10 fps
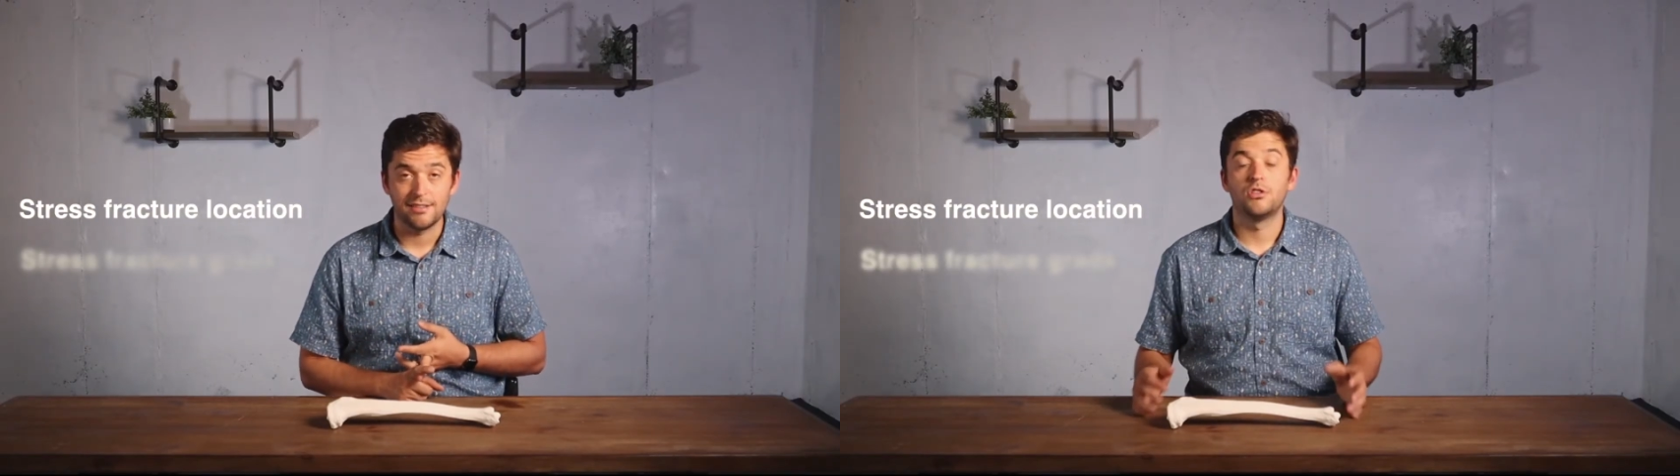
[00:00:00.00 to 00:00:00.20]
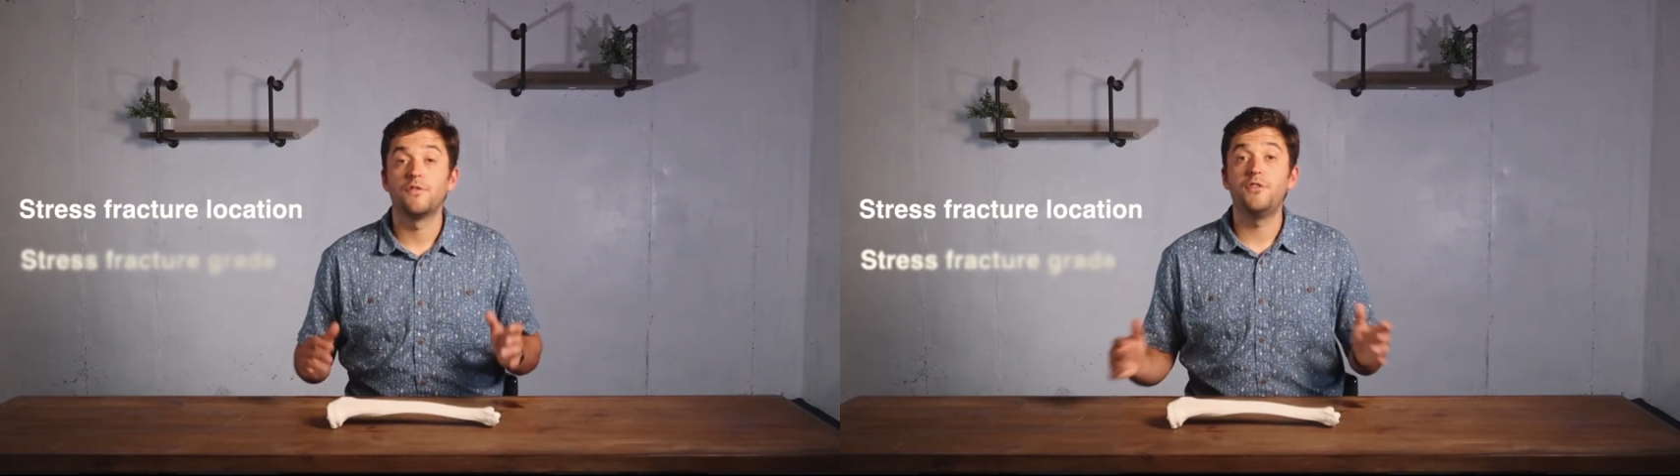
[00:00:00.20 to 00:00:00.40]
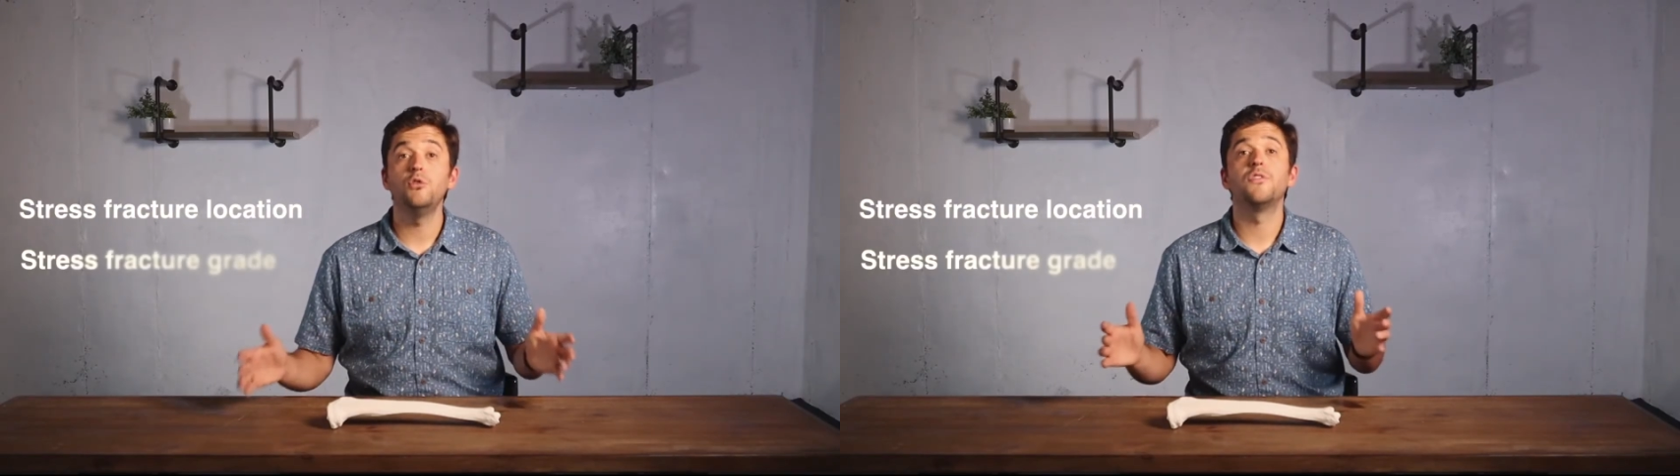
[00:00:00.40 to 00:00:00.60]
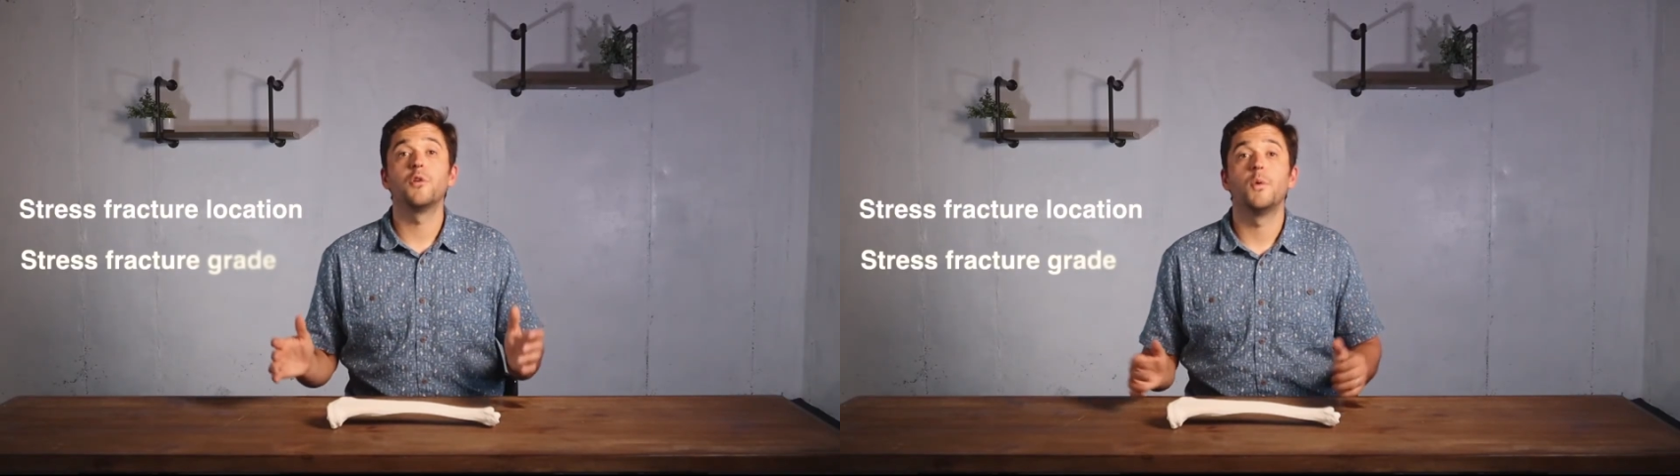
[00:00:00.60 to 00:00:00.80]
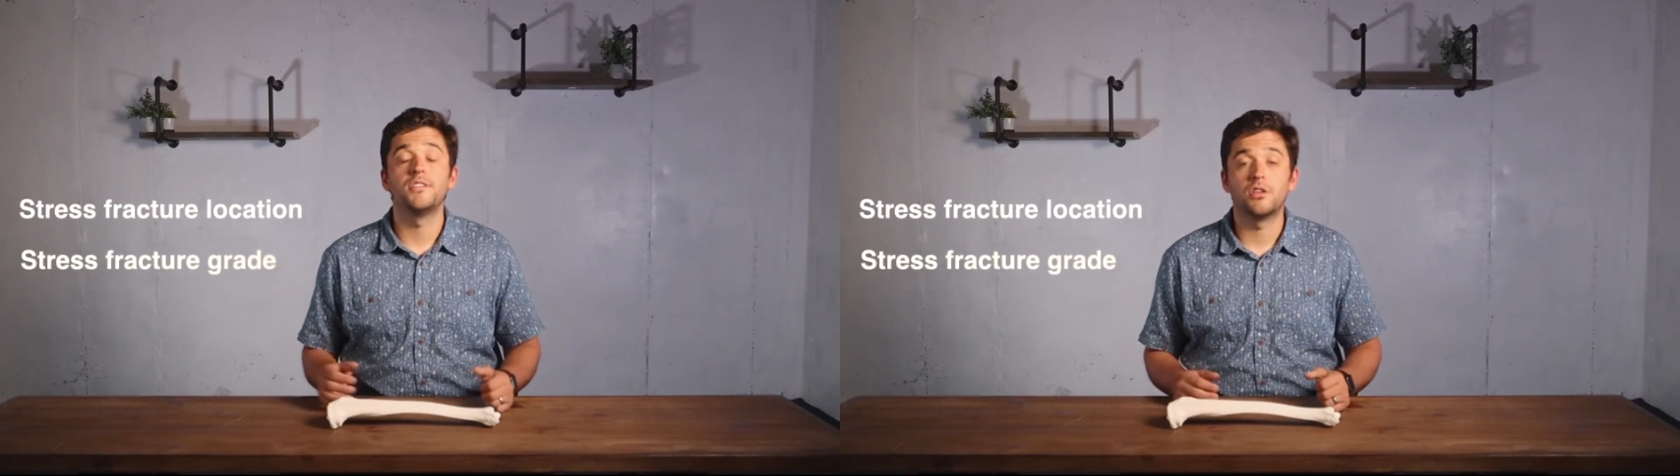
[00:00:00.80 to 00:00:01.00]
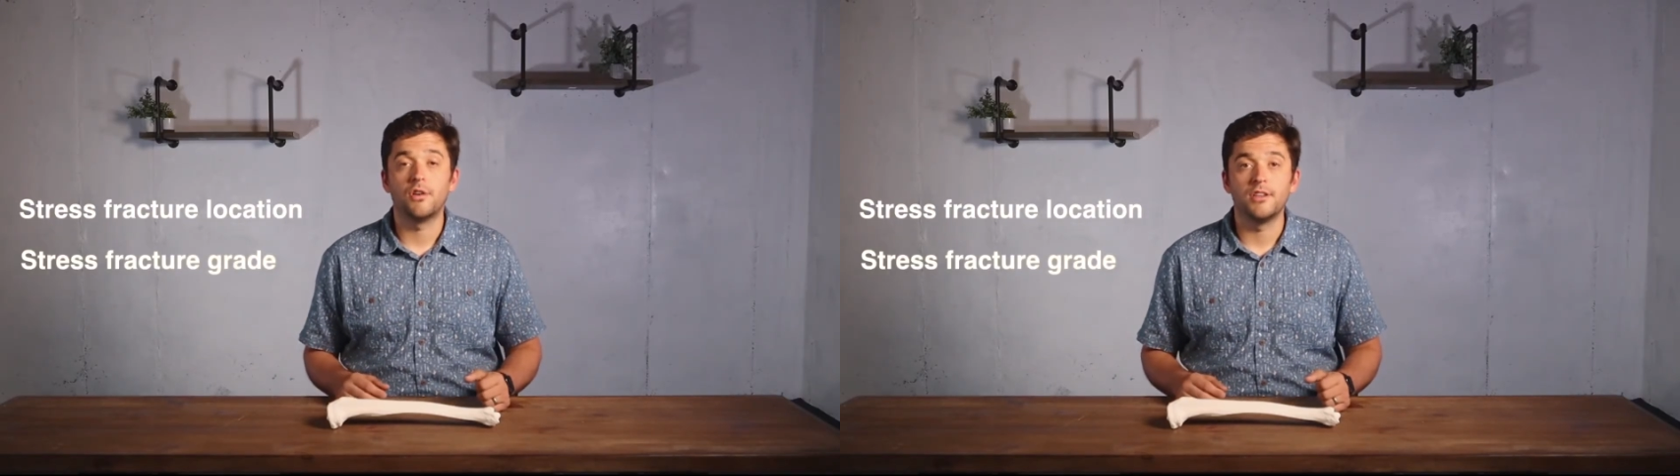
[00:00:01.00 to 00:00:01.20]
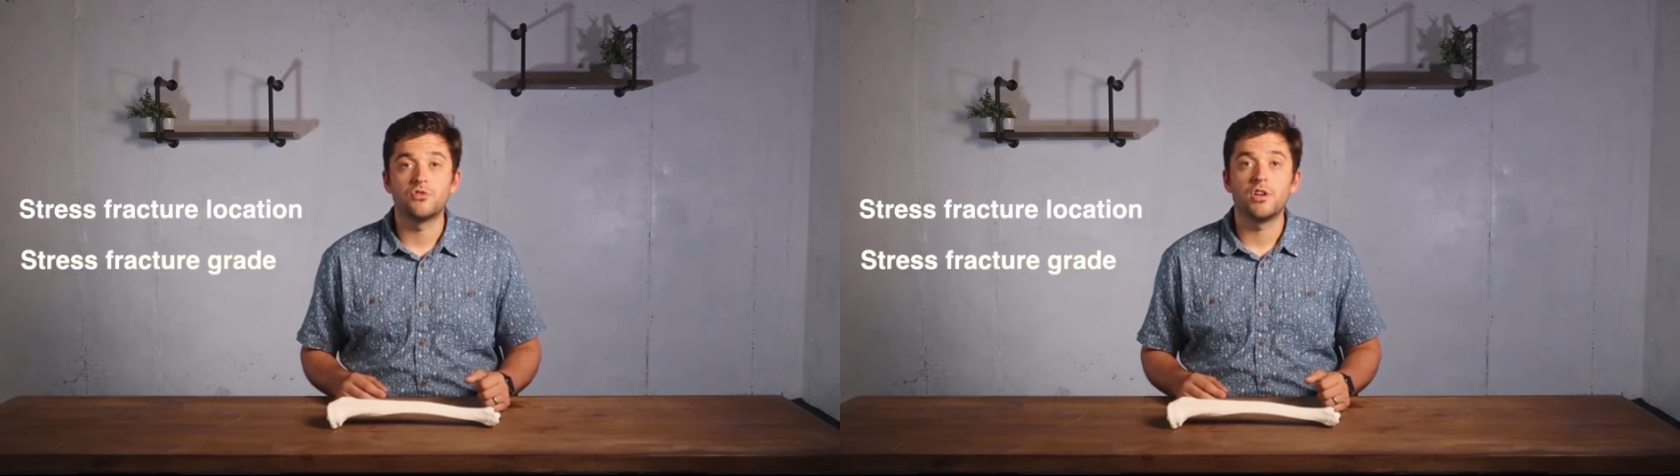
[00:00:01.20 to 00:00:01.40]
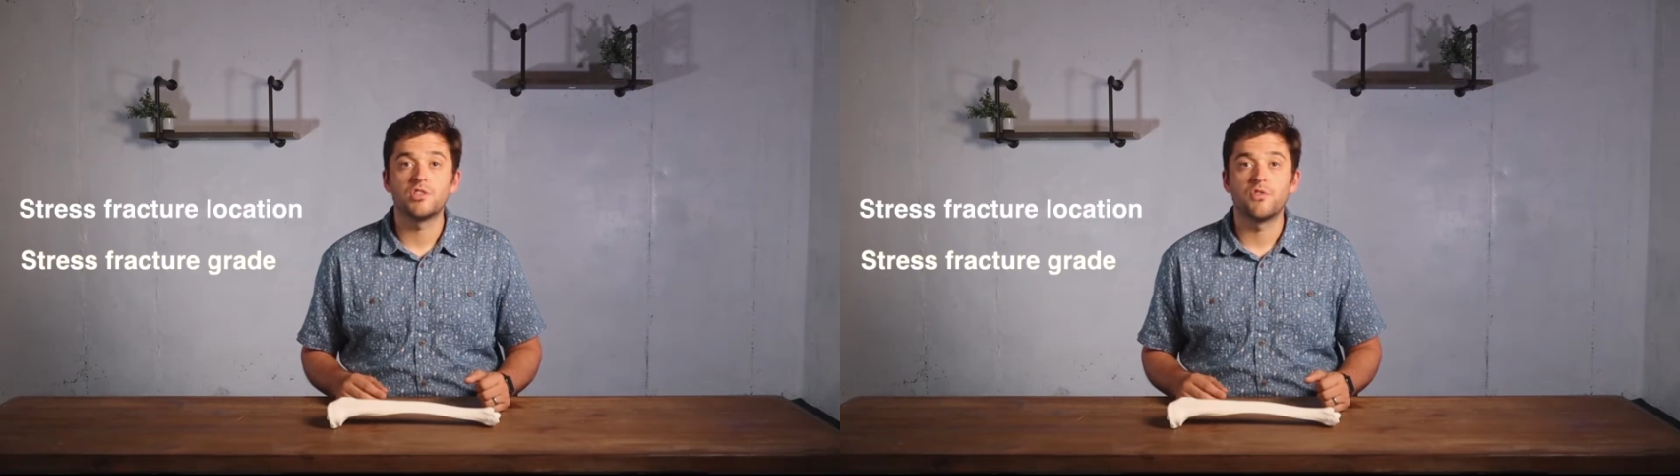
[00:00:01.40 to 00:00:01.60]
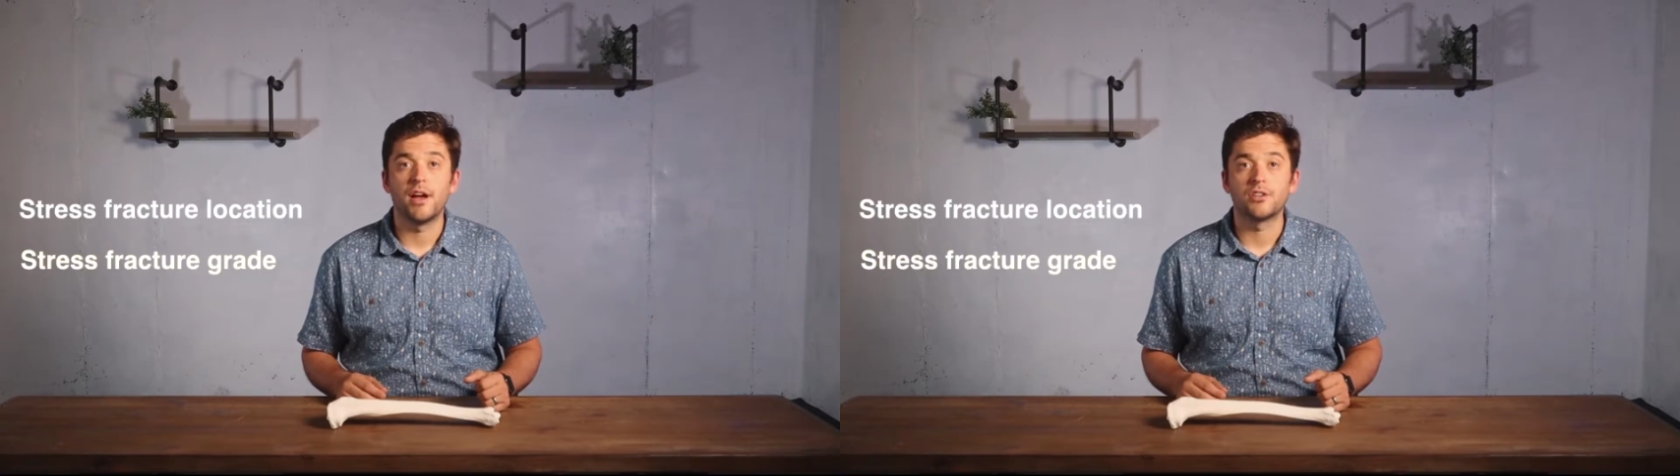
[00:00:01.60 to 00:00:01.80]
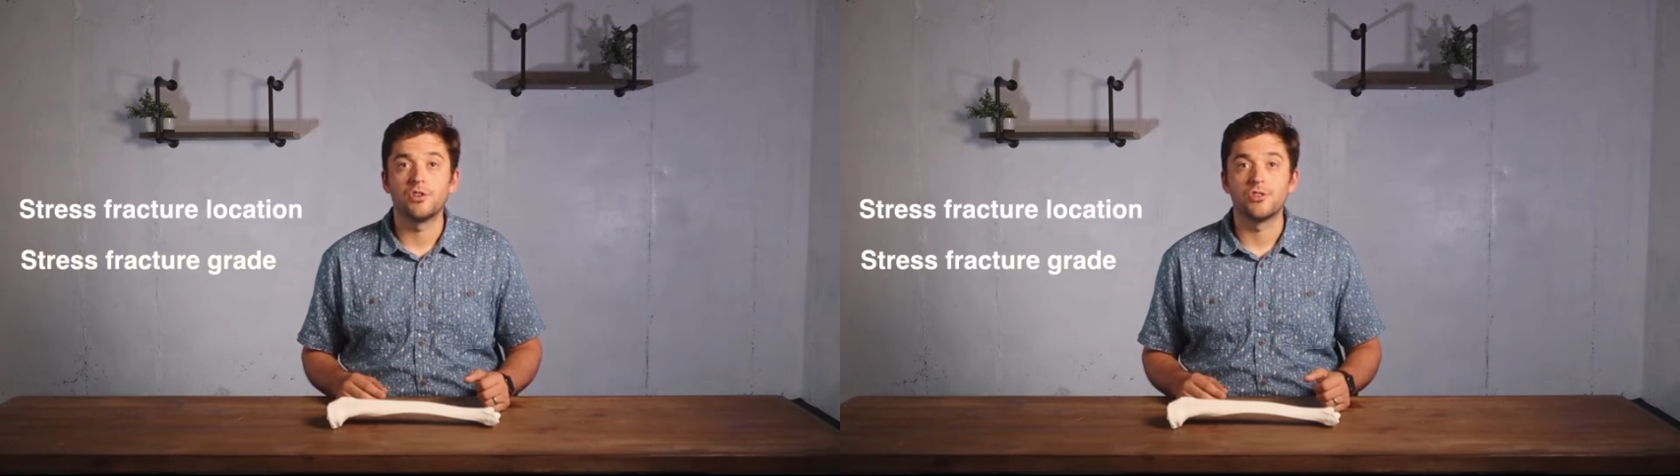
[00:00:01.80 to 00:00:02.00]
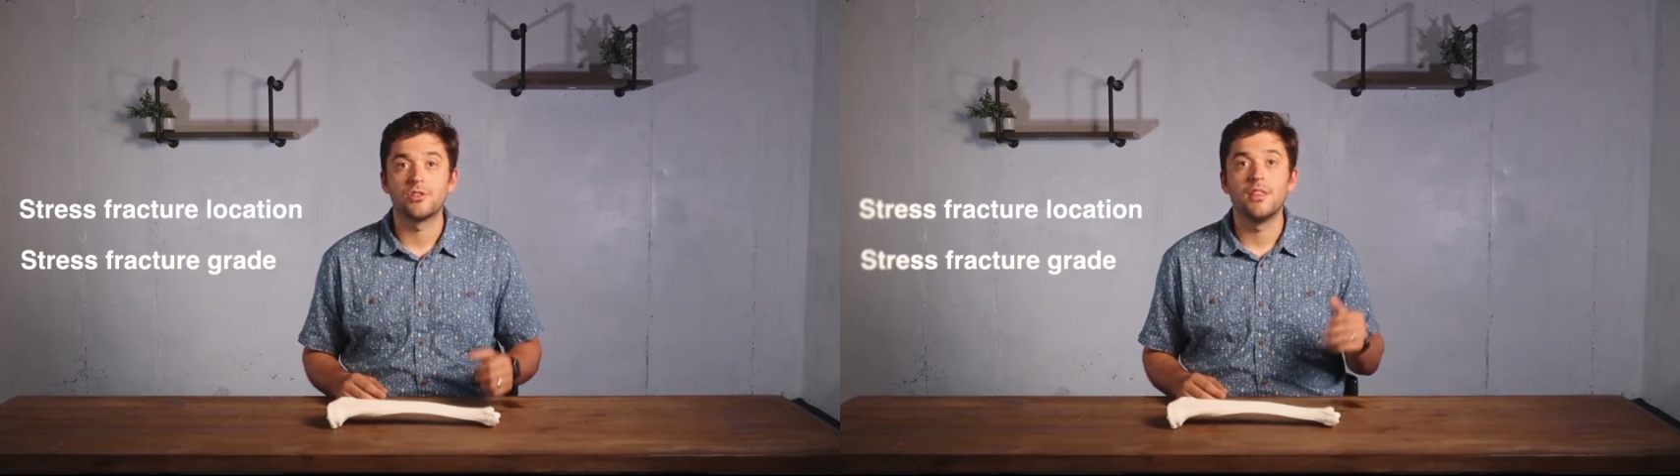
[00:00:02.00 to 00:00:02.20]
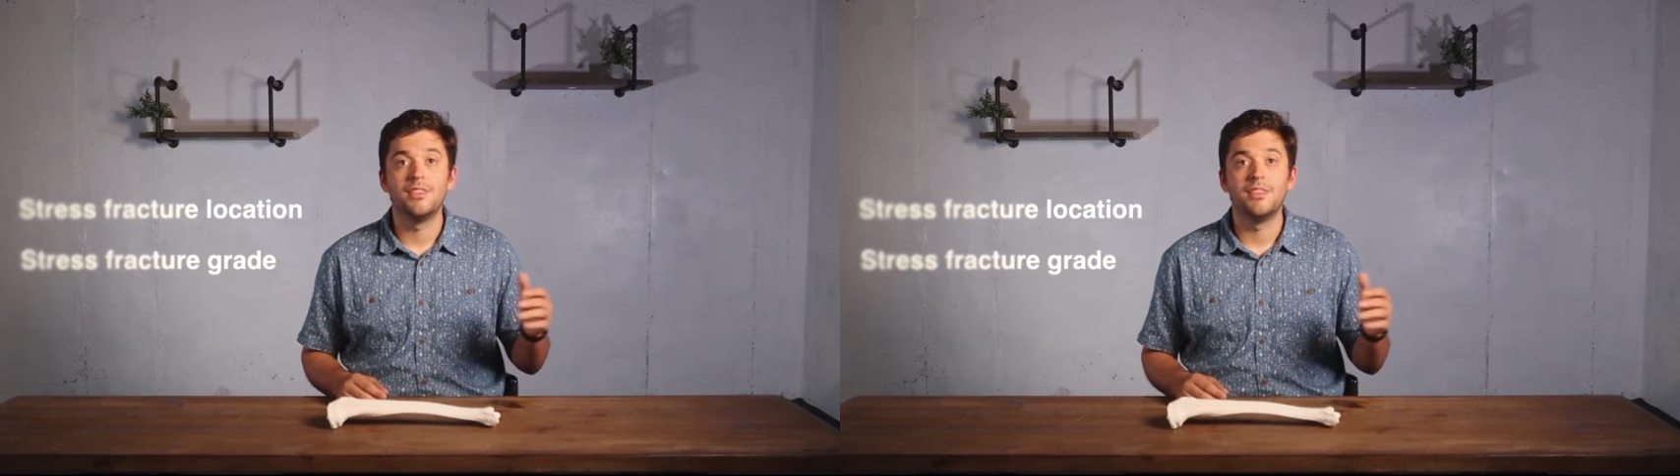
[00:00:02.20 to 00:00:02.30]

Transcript: There's a few different ways to grade stress fractures.